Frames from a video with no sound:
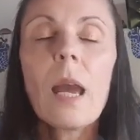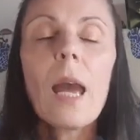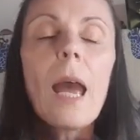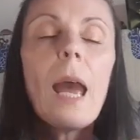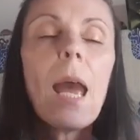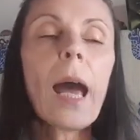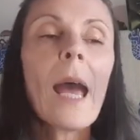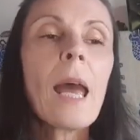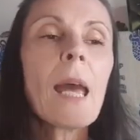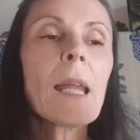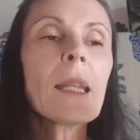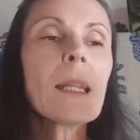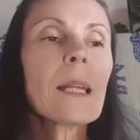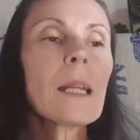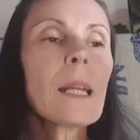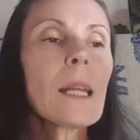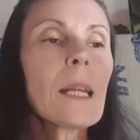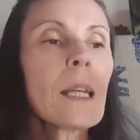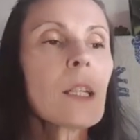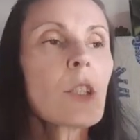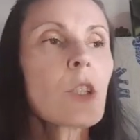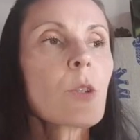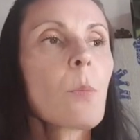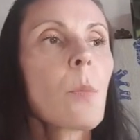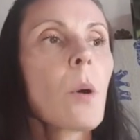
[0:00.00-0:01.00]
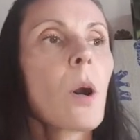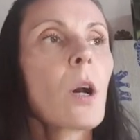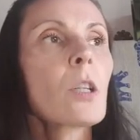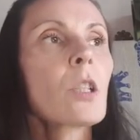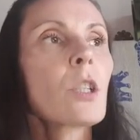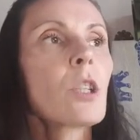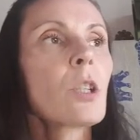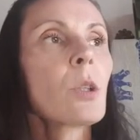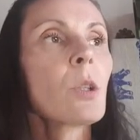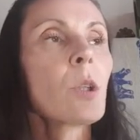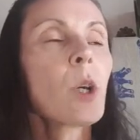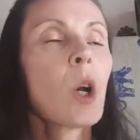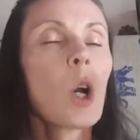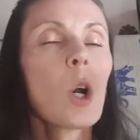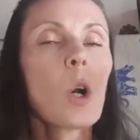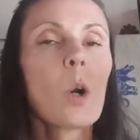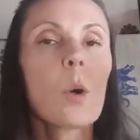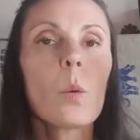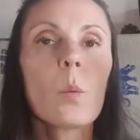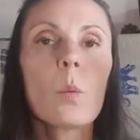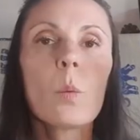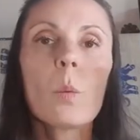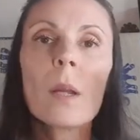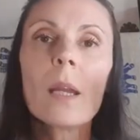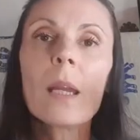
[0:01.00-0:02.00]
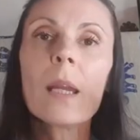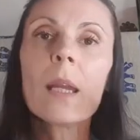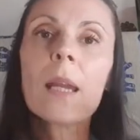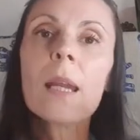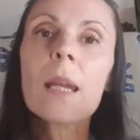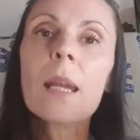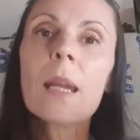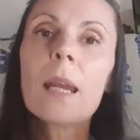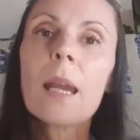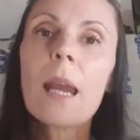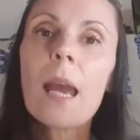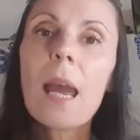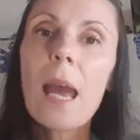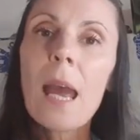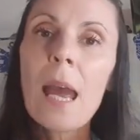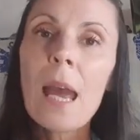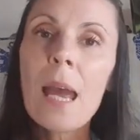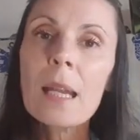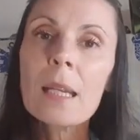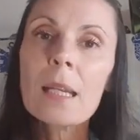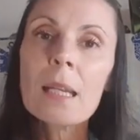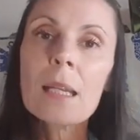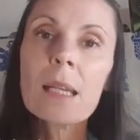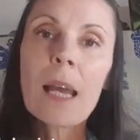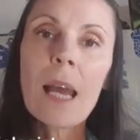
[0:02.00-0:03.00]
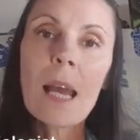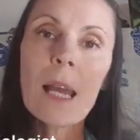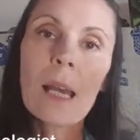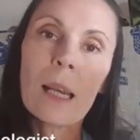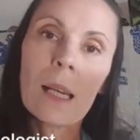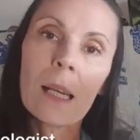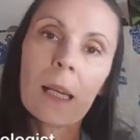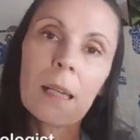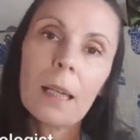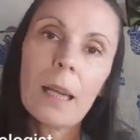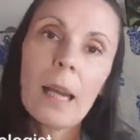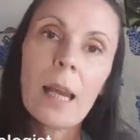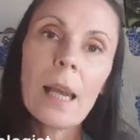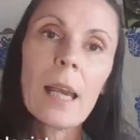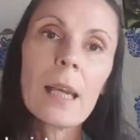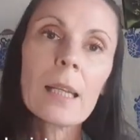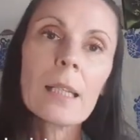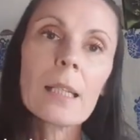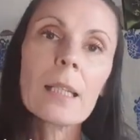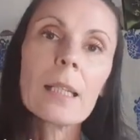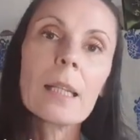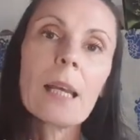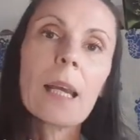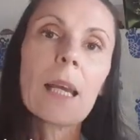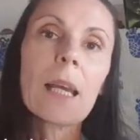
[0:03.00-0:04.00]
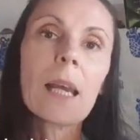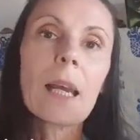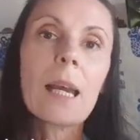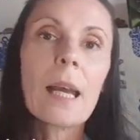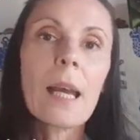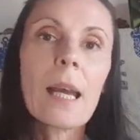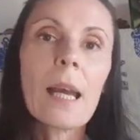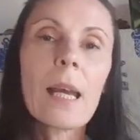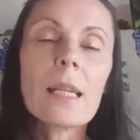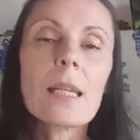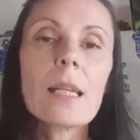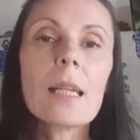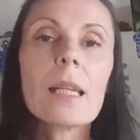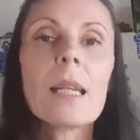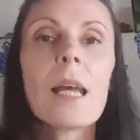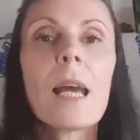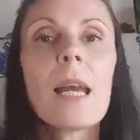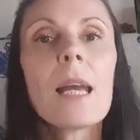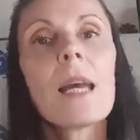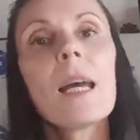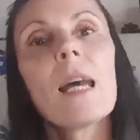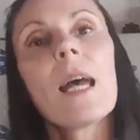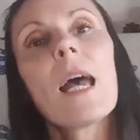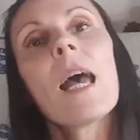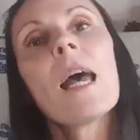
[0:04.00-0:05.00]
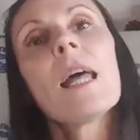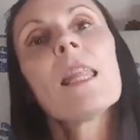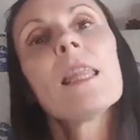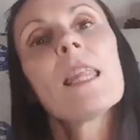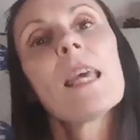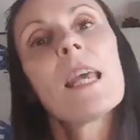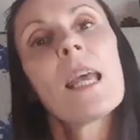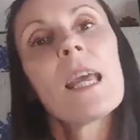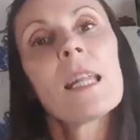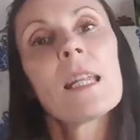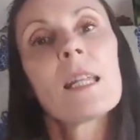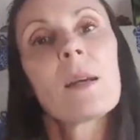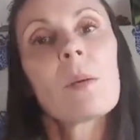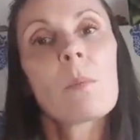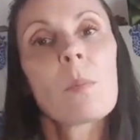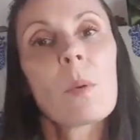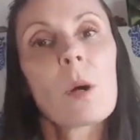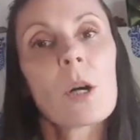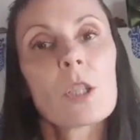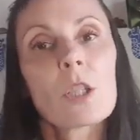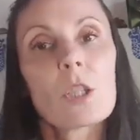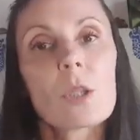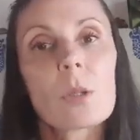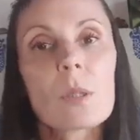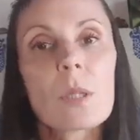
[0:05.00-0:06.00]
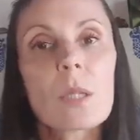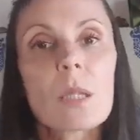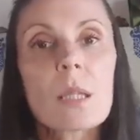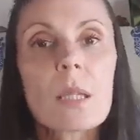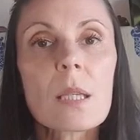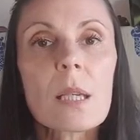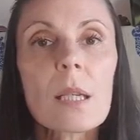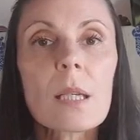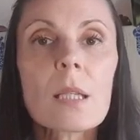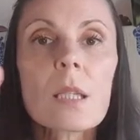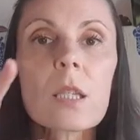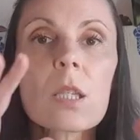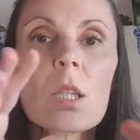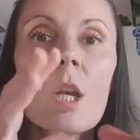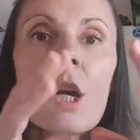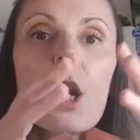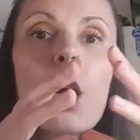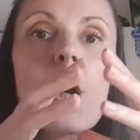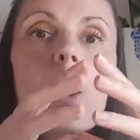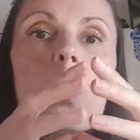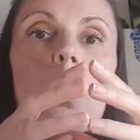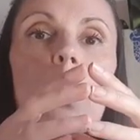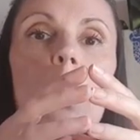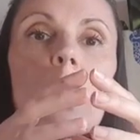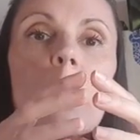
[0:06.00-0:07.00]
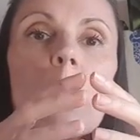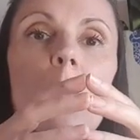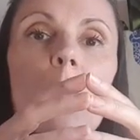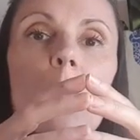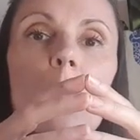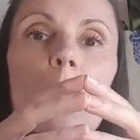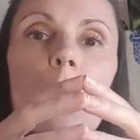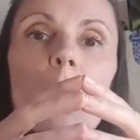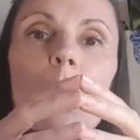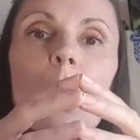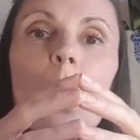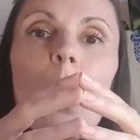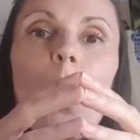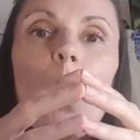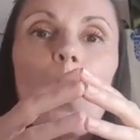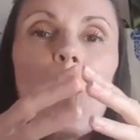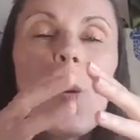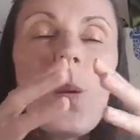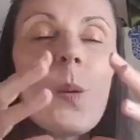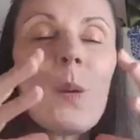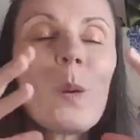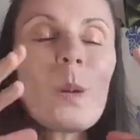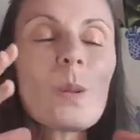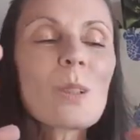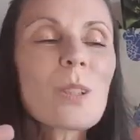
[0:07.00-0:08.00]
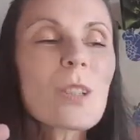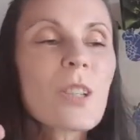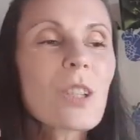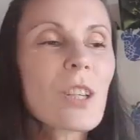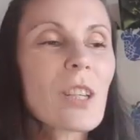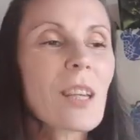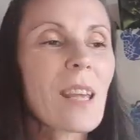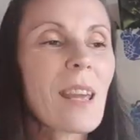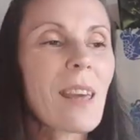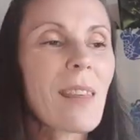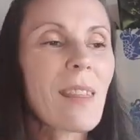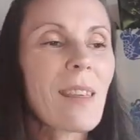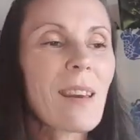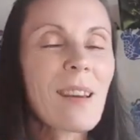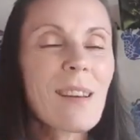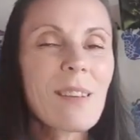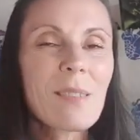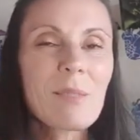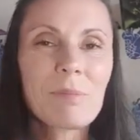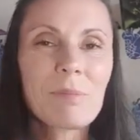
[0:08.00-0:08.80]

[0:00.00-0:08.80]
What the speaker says: And in each module, we add a layer, add a layer, add a layer. And then module 6, we put it all together.